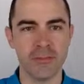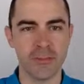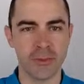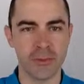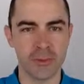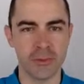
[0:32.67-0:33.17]

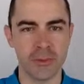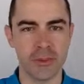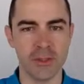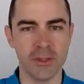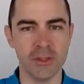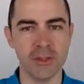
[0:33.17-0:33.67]
So
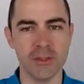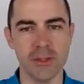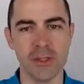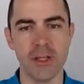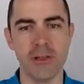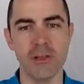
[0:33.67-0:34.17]
in this
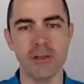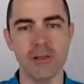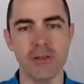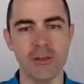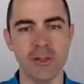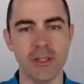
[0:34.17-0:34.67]
scenario,
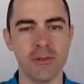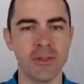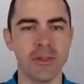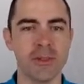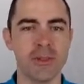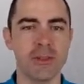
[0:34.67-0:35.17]
all the
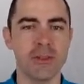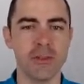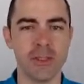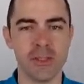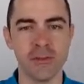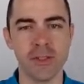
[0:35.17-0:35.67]
events
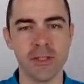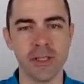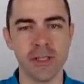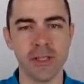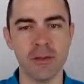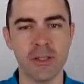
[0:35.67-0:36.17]
generated by the
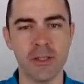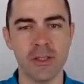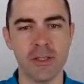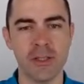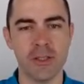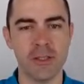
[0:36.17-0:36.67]
camera
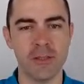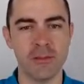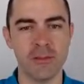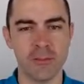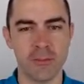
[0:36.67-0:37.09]
are